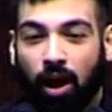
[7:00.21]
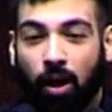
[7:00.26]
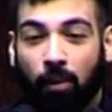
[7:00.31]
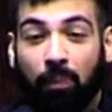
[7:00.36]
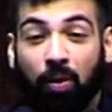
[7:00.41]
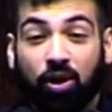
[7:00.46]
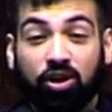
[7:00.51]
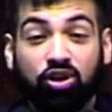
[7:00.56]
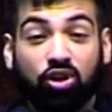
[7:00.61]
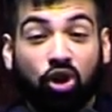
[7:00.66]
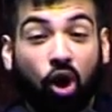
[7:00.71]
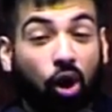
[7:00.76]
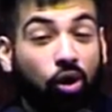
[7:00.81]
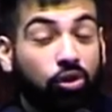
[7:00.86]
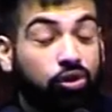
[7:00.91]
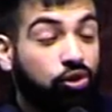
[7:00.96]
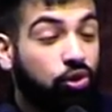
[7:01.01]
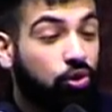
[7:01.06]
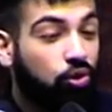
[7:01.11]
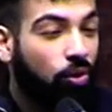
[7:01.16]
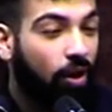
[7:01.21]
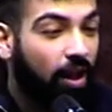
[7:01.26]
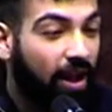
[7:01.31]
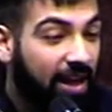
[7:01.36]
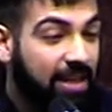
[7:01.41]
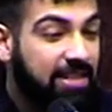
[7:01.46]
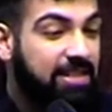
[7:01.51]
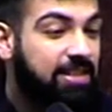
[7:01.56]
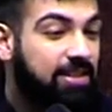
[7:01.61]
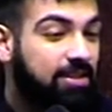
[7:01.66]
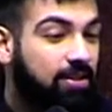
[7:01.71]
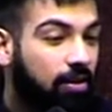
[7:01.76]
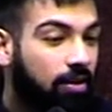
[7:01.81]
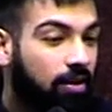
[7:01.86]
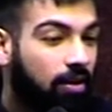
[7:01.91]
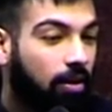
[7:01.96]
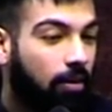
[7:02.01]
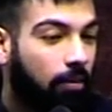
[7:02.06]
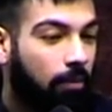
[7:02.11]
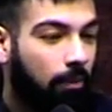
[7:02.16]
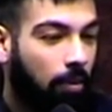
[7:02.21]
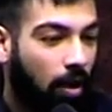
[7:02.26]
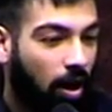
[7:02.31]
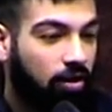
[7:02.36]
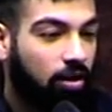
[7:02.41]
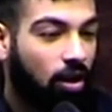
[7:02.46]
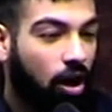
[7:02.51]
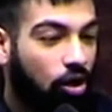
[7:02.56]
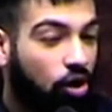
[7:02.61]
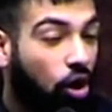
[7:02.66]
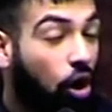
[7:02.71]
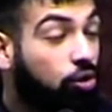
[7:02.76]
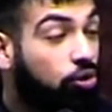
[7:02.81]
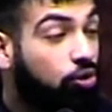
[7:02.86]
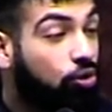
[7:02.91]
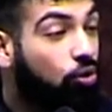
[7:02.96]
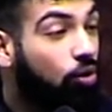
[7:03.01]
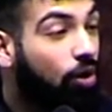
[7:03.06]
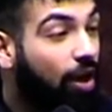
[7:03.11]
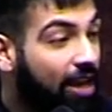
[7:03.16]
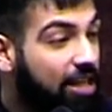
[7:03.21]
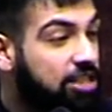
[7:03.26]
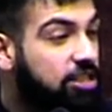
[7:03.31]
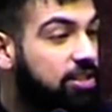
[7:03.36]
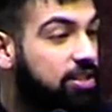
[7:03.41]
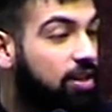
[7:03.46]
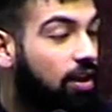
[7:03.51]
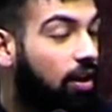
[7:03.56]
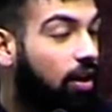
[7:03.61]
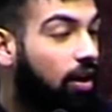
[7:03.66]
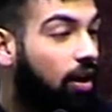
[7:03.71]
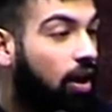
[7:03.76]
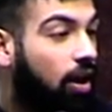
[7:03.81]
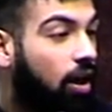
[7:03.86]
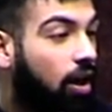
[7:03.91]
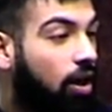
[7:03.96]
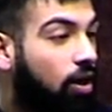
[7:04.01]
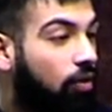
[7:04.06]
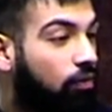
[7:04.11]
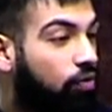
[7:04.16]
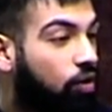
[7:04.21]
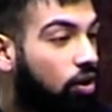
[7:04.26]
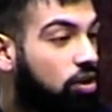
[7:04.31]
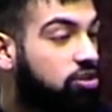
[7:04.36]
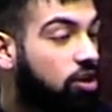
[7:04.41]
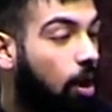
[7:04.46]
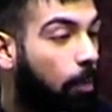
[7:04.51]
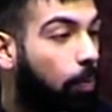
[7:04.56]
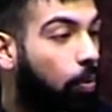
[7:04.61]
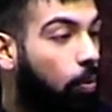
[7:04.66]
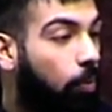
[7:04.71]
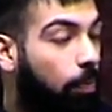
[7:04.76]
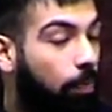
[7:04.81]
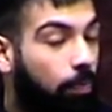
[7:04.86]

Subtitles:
But go through His bargah, go through His, for example,